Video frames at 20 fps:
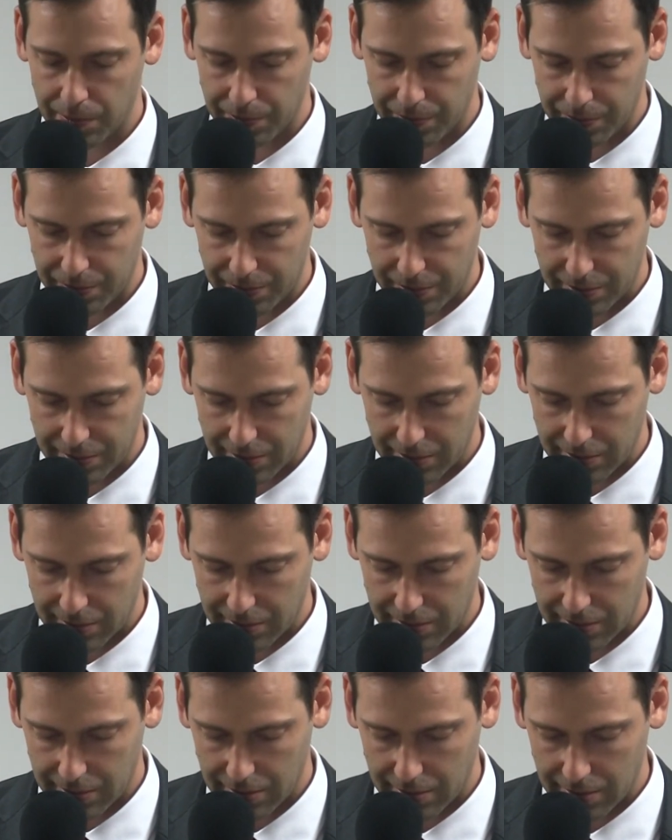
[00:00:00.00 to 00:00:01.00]

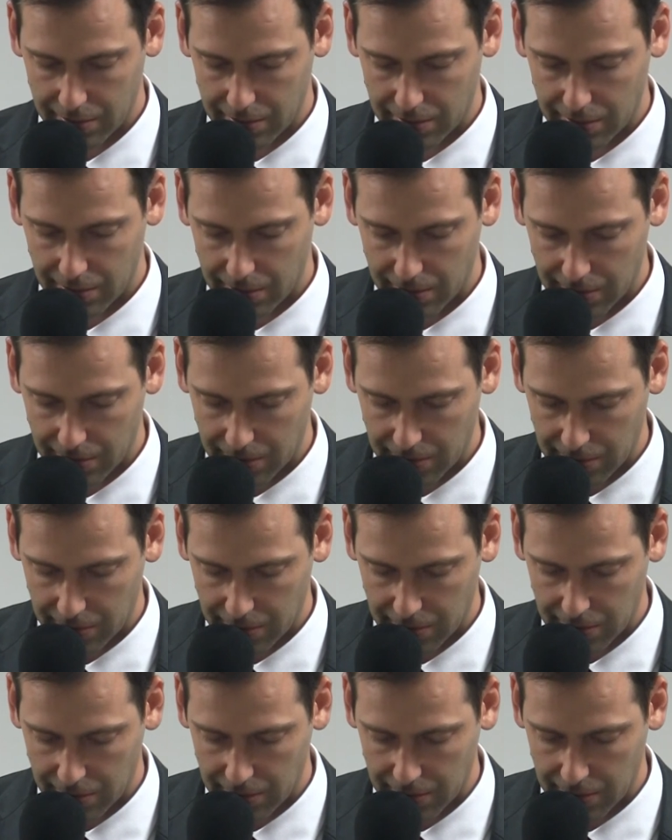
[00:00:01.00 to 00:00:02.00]

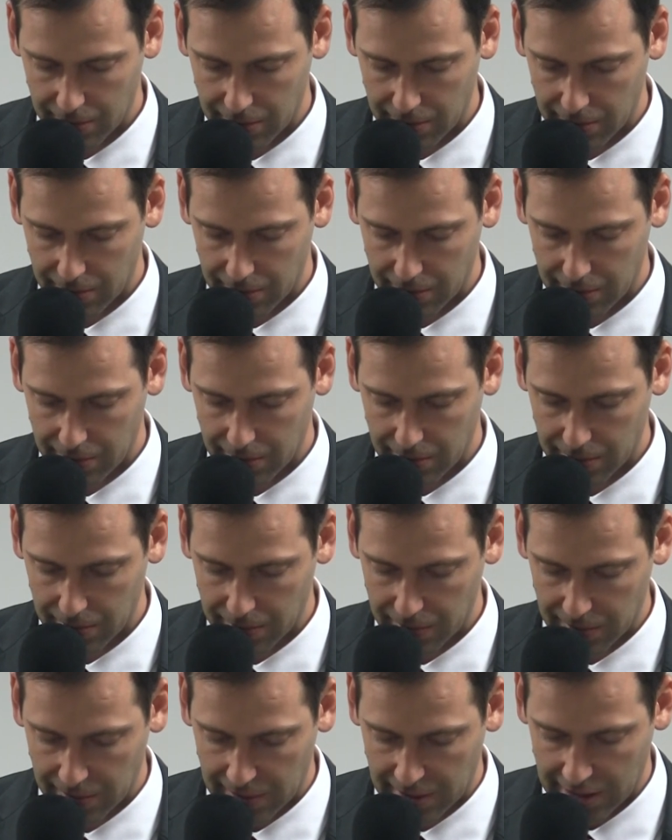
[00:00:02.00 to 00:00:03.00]

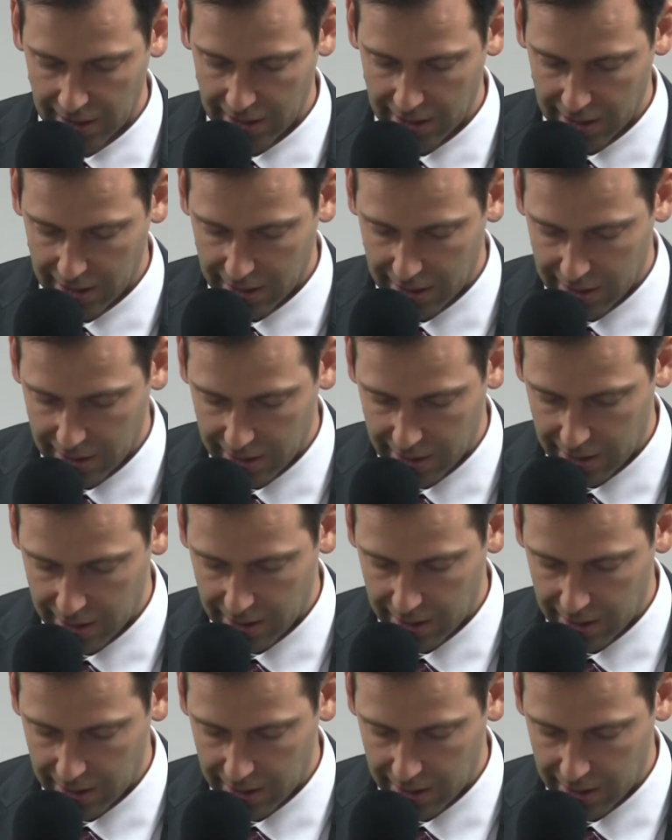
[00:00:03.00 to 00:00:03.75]
(no one is talking)